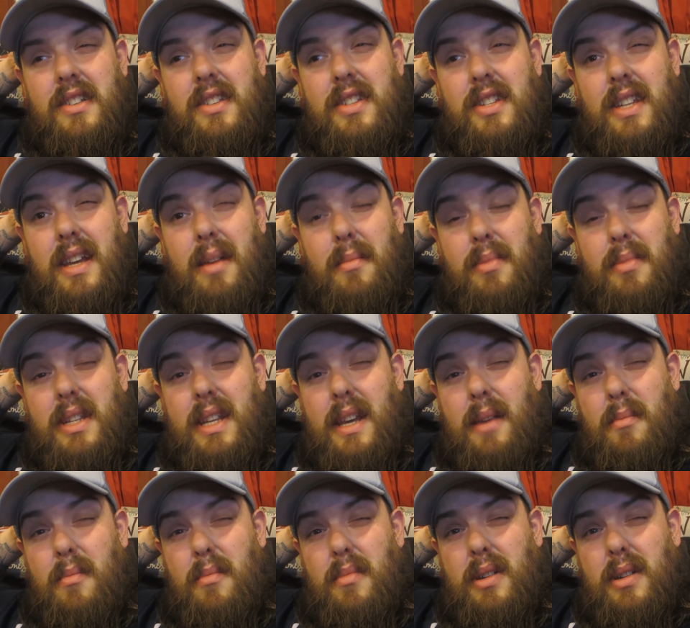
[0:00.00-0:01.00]

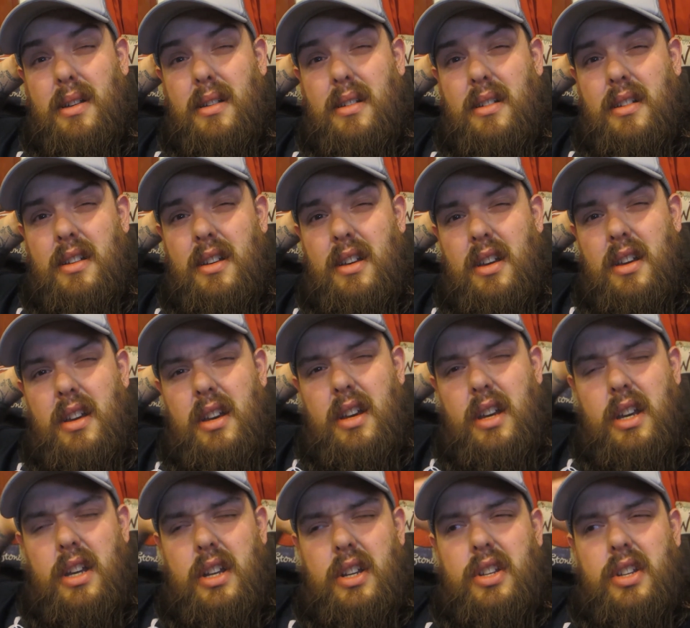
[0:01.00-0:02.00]
September,
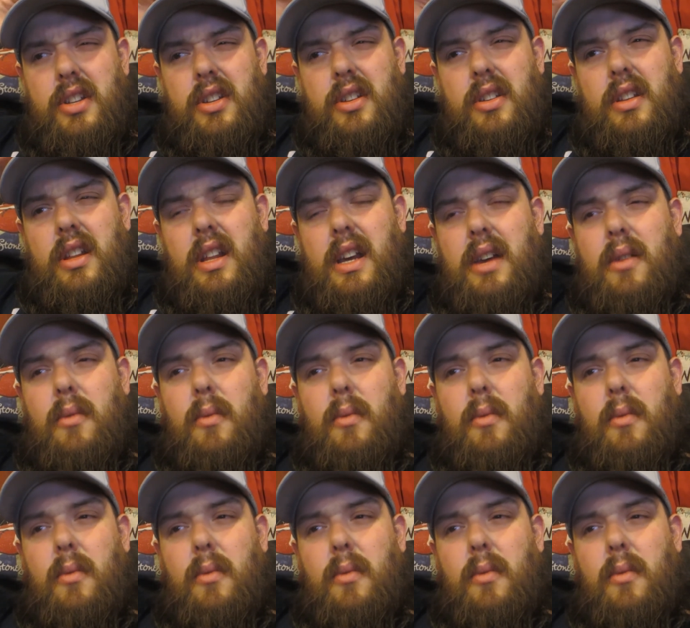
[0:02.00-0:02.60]
like